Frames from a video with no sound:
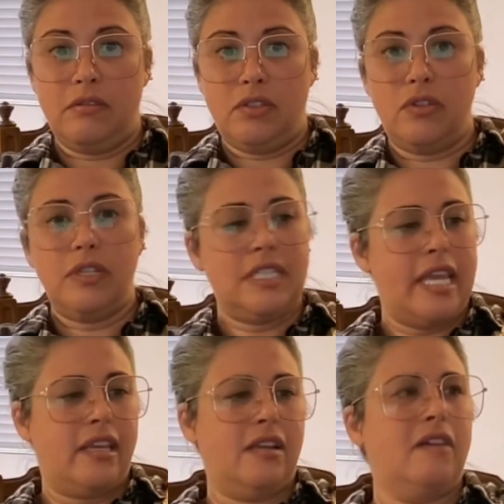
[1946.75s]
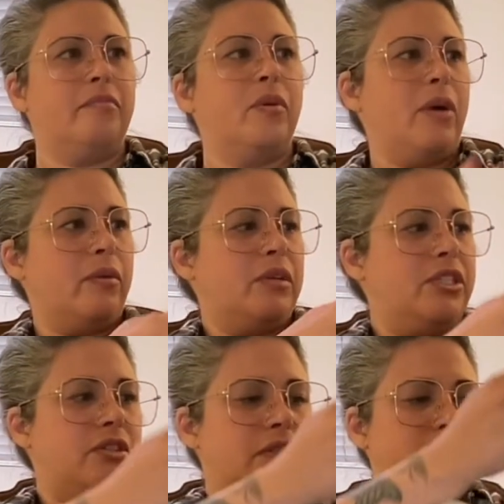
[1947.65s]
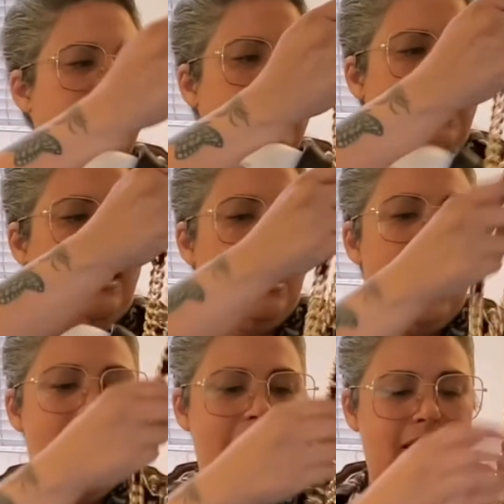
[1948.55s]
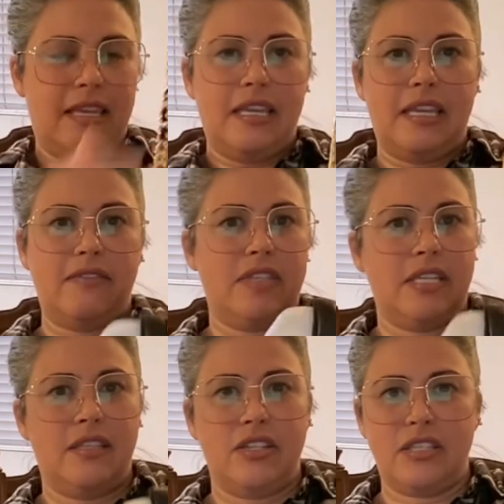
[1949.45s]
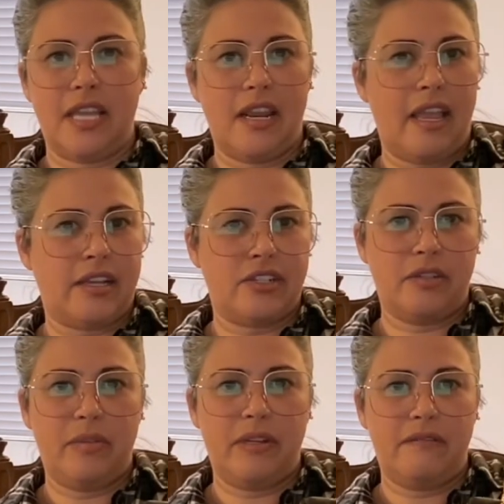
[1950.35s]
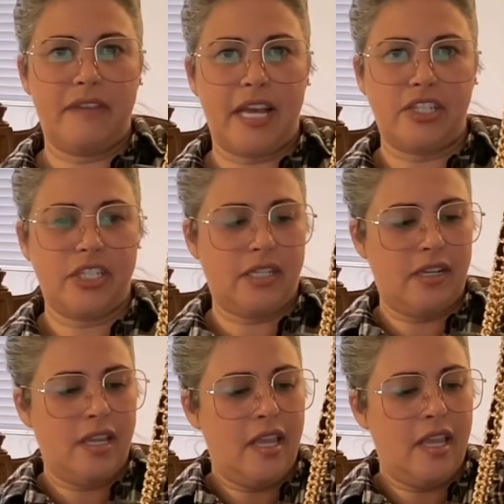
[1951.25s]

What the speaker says: So you can take it off, but why would you? It's just, I think it gives it just that extra bit of fashion.